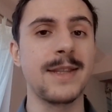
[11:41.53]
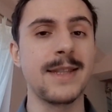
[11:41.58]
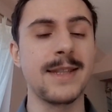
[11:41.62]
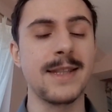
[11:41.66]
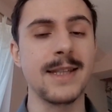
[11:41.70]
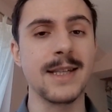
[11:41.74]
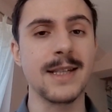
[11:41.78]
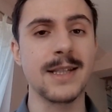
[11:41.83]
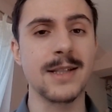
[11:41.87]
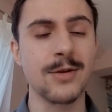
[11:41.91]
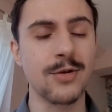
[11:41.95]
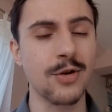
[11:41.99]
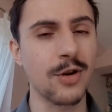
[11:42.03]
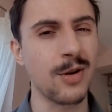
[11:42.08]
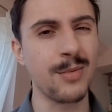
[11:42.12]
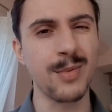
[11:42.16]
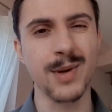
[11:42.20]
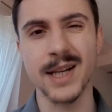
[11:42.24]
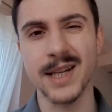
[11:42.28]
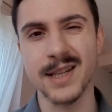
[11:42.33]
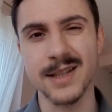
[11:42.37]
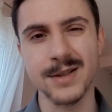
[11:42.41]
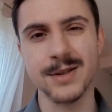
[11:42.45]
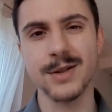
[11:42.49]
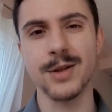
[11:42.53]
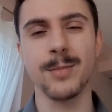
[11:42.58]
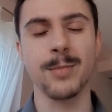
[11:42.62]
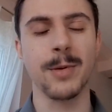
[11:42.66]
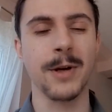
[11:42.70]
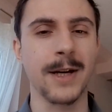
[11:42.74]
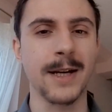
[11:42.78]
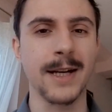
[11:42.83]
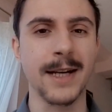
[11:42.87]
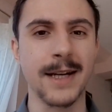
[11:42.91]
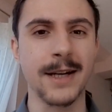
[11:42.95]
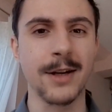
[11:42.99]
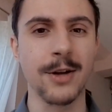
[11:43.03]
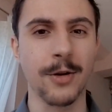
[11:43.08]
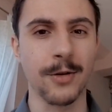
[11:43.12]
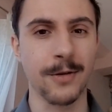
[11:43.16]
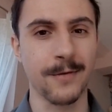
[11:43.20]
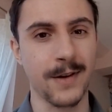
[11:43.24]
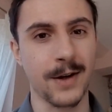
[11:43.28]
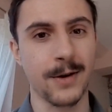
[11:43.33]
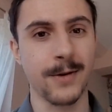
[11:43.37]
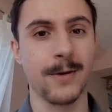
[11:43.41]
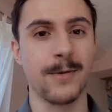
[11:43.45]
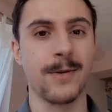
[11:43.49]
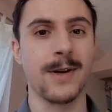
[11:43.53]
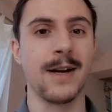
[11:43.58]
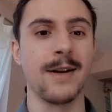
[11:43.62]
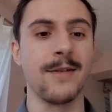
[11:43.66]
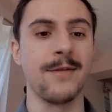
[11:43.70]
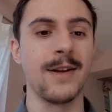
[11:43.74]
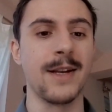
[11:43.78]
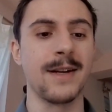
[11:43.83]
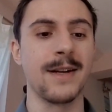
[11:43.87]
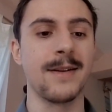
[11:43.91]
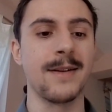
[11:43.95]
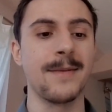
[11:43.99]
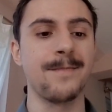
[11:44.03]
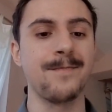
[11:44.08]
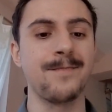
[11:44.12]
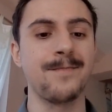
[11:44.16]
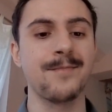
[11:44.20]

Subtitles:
this drawback is typically not very relevant.